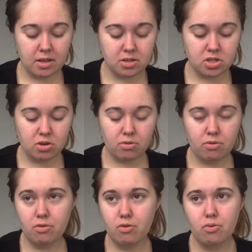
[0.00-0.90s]

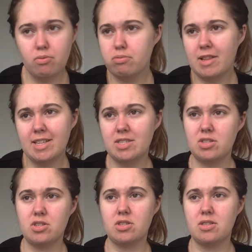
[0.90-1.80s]
So
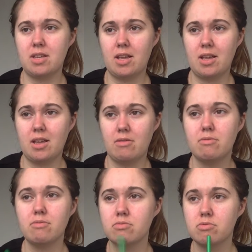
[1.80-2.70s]
let's just say,
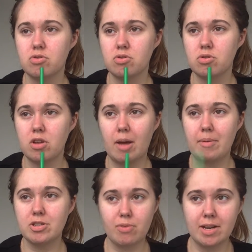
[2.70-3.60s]
how
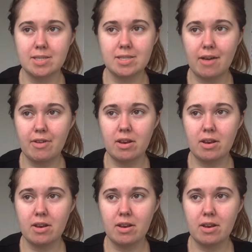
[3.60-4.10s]
about 27?